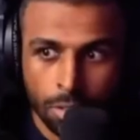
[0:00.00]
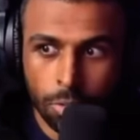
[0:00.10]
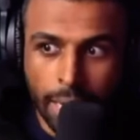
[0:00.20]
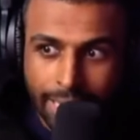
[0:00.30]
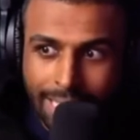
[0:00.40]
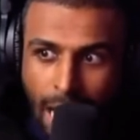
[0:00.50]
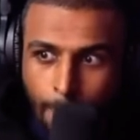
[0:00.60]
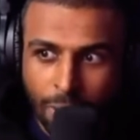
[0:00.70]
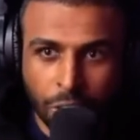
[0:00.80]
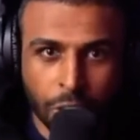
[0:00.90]
You niggas got a
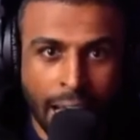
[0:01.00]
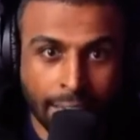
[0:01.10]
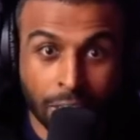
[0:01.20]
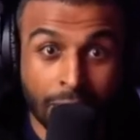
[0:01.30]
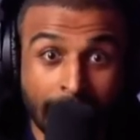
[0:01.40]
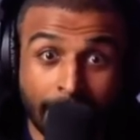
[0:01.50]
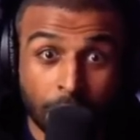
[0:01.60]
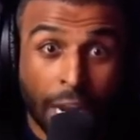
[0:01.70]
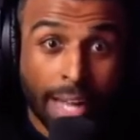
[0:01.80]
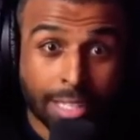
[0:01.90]
bunch of chances taking a
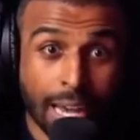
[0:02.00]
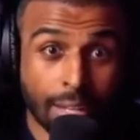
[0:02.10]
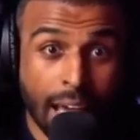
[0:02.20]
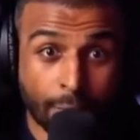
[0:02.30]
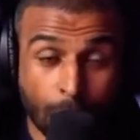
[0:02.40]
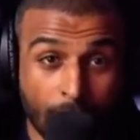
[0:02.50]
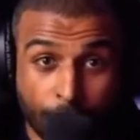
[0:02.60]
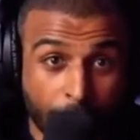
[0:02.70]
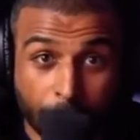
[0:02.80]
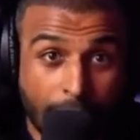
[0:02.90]
chance on life, trying to
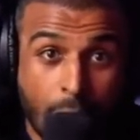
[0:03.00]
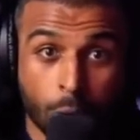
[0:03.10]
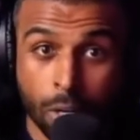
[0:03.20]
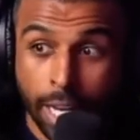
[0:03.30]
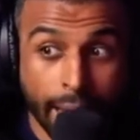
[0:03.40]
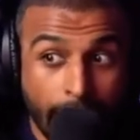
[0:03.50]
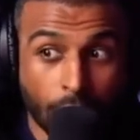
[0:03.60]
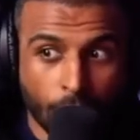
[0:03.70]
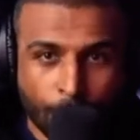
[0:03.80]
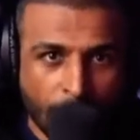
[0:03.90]
figure it out. Hmm. it ain't
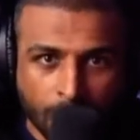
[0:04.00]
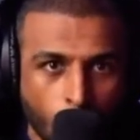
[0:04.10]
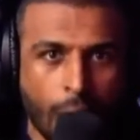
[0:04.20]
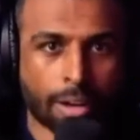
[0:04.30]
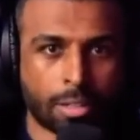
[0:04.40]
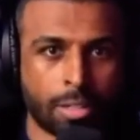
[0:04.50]
gonna fucking work.